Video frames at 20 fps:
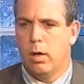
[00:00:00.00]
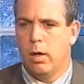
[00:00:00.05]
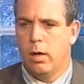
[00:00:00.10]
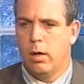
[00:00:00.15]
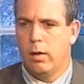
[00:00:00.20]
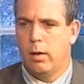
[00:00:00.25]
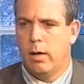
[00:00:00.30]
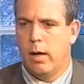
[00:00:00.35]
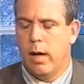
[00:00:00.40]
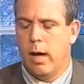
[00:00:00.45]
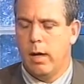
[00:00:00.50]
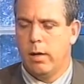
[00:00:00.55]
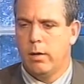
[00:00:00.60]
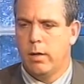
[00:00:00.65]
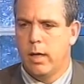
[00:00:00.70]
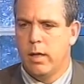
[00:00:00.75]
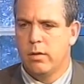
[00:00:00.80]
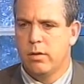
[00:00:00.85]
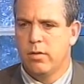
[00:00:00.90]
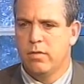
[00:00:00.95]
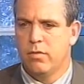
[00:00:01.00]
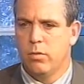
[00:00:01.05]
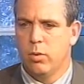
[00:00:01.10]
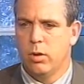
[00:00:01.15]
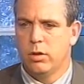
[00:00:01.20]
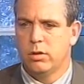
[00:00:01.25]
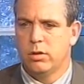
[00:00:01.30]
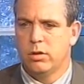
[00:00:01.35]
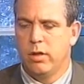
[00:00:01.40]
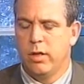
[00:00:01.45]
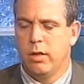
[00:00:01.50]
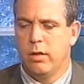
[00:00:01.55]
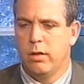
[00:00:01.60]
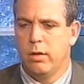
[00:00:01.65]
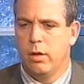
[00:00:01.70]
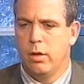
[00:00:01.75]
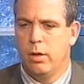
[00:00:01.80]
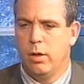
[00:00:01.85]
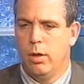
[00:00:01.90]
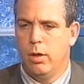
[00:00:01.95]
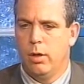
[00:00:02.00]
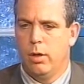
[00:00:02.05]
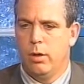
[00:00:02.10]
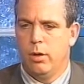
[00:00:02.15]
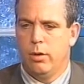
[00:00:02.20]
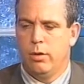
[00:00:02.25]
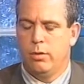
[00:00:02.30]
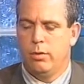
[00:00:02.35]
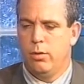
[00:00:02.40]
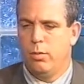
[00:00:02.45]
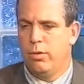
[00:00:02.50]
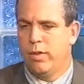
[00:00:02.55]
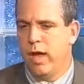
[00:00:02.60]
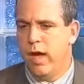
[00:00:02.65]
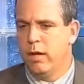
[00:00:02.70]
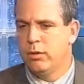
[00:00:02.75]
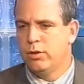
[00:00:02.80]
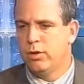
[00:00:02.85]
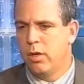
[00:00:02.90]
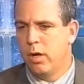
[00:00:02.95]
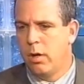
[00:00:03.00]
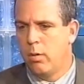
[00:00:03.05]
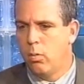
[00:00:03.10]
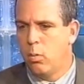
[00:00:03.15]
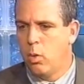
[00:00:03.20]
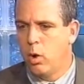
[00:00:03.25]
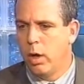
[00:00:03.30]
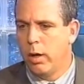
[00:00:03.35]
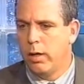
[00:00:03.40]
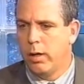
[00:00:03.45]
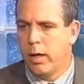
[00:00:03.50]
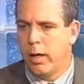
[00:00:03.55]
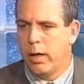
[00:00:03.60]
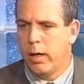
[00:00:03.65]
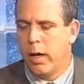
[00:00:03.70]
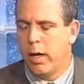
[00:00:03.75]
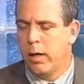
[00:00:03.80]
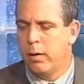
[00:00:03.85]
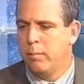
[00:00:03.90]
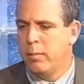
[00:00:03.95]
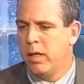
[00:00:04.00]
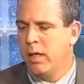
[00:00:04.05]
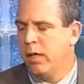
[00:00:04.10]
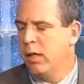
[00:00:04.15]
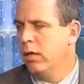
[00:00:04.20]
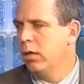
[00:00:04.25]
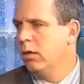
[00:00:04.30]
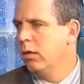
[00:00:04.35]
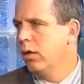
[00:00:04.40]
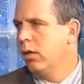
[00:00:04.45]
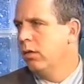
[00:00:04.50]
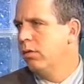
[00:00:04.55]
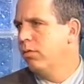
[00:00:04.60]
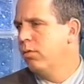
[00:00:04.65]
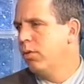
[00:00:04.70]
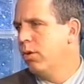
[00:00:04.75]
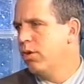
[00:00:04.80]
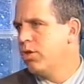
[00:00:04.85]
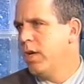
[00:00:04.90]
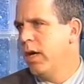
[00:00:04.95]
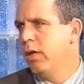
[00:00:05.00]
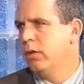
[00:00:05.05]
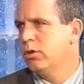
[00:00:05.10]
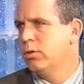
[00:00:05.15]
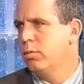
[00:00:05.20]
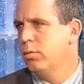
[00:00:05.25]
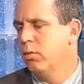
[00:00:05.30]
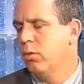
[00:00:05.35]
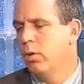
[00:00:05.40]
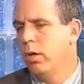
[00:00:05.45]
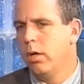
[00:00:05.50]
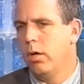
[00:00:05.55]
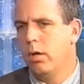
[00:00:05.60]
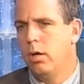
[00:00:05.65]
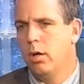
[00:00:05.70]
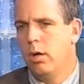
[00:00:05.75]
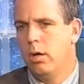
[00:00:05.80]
Uh, I got divorced in 2001, and I immediately, through the Child Support